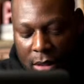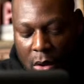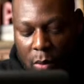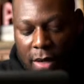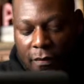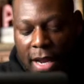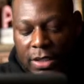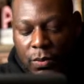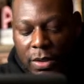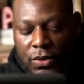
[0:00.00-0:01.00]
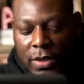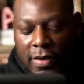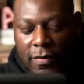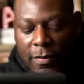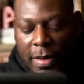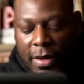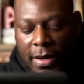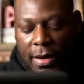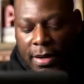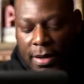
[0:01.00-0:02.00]
advice would you give a
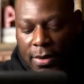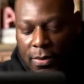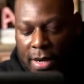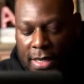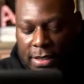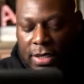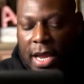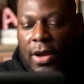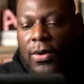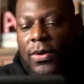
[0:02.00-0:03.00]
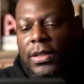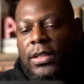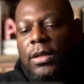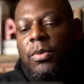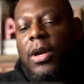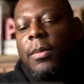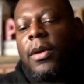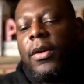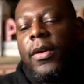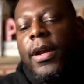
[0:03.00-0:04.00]
parent who has a child going into the
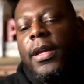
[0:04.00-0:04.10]
primary grade?